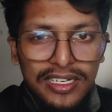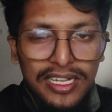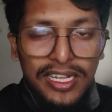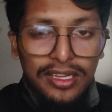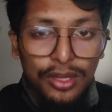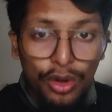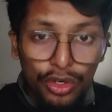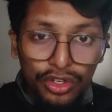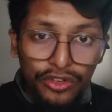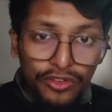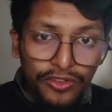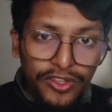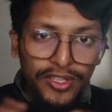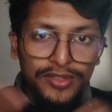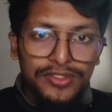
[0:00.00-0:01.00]
a lot
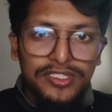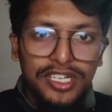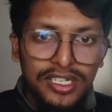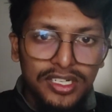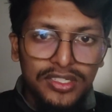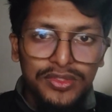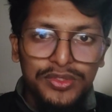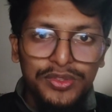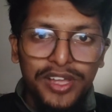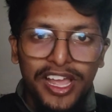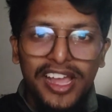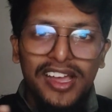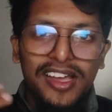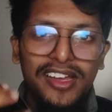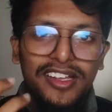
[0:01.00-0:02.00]
of used data to
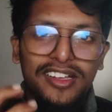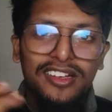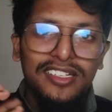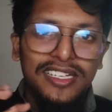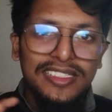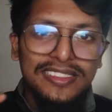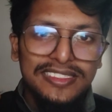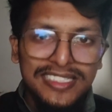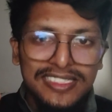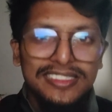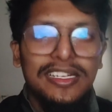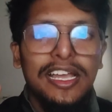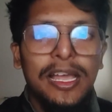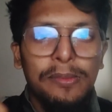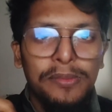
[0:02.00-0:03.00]
recognize just
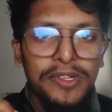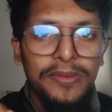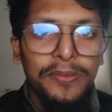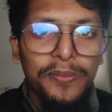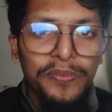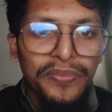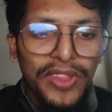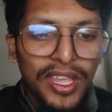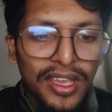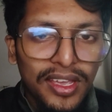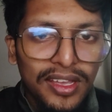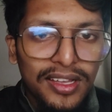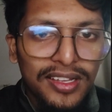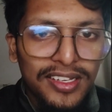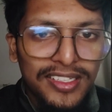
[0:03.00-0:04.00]
an apple.
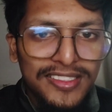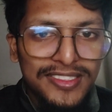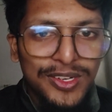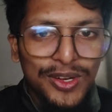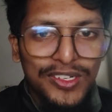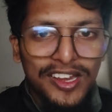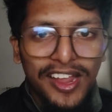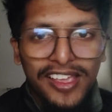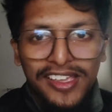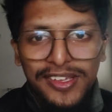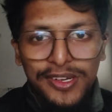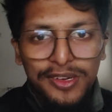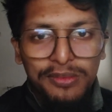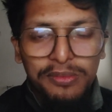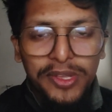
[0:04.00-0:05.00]
It's not like
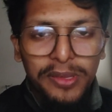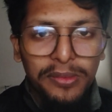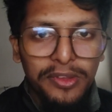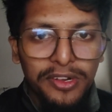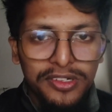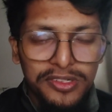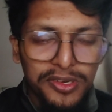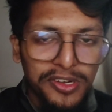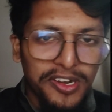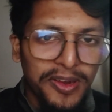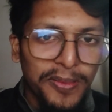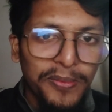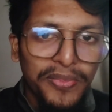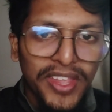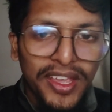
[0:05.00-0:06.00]
your baby or toddler.
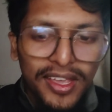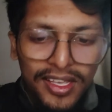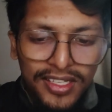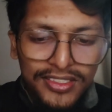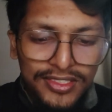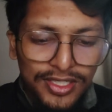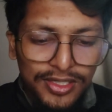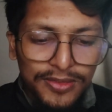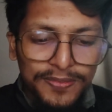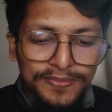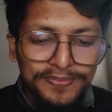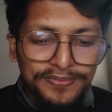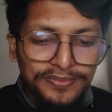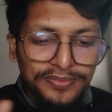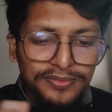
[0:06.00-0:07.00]
So
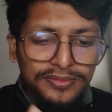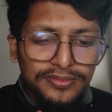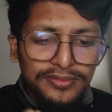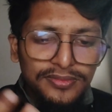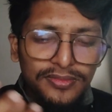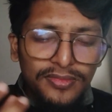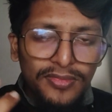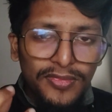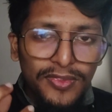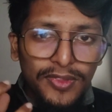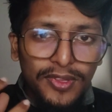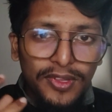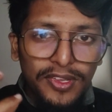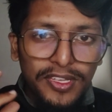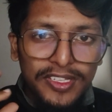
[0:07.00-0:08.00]

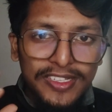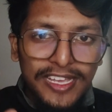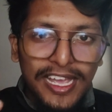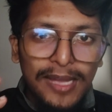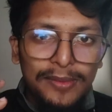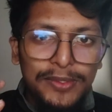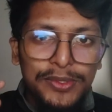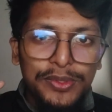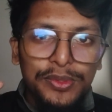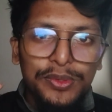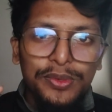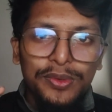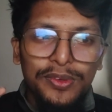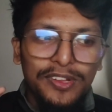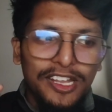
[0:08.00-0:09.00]
they have
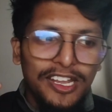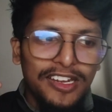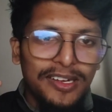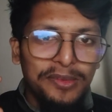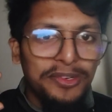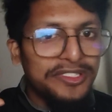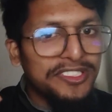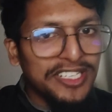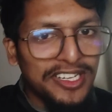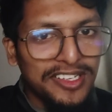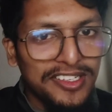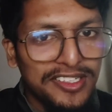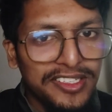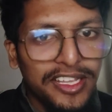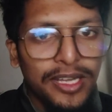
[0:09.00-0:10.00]
to learn about
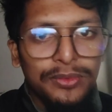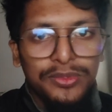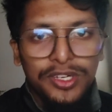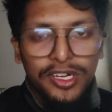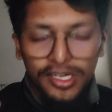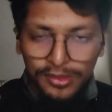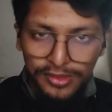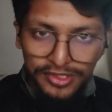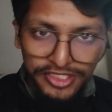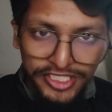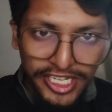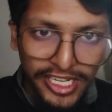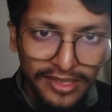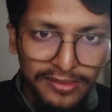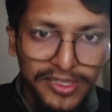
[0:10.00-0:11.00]
color, they have to learn about
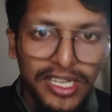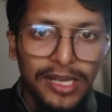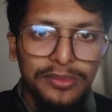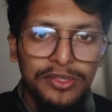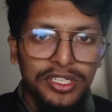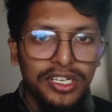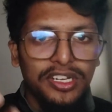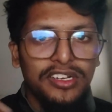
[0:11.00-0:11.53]
shape, they have to